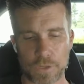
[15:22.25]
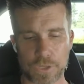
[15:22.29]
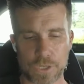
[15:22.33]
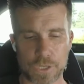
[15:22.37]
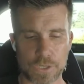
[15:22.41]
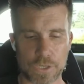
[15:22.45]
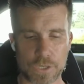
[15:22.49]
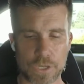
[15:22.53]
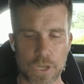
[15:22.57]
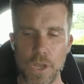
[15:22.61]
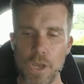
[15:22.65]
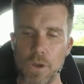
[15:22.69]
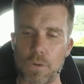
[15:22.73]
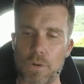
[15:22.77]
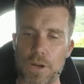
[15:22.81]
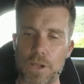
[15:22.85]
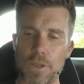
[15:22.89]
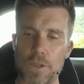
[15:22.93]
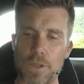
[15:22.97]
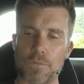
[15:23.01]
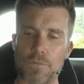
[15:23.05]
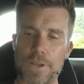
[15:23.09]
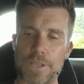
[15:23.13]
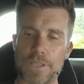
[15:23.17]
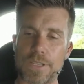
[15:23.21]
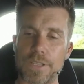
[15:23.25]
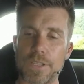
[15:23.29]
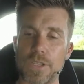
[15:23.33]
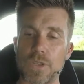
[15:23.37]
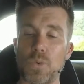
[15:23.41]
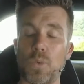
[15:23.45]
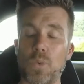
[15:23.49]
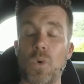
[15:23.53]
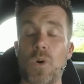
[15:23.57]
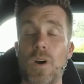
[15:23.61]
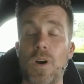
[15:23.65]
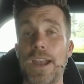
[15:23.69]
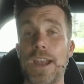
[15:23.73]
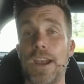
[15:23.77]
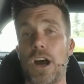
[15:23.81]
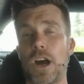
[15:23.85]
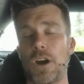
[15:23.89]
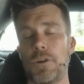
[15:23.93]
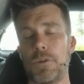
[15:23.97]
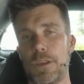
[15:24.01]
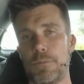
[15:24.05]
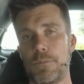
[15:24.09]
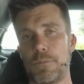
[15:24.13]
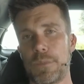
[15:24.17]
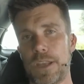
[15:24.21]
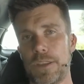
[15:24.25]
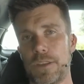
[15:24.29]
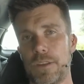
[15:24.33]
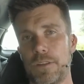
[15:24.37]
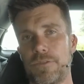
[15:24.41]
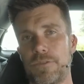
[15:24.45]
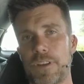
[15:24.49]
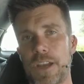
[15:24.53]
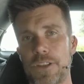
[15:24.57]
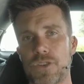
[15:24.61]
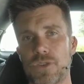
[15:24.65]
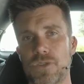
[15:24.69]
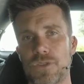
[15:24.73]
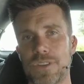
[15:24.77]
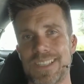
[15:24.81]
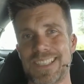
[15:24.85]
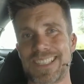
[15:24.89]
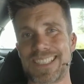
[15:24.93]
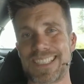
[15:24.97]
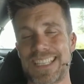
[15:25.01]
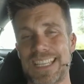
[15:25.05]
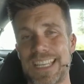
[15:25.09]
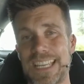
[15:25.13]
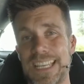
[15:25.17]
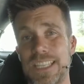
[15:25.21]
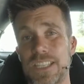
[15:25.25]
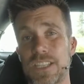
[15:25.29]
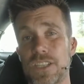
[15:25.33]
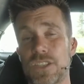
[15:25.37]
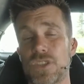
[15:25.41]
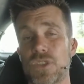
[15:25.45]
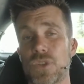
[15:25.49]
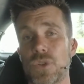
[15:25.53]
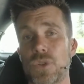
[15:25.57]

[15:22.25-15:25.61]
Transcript: which is one of the reasons why O E manufacturers tend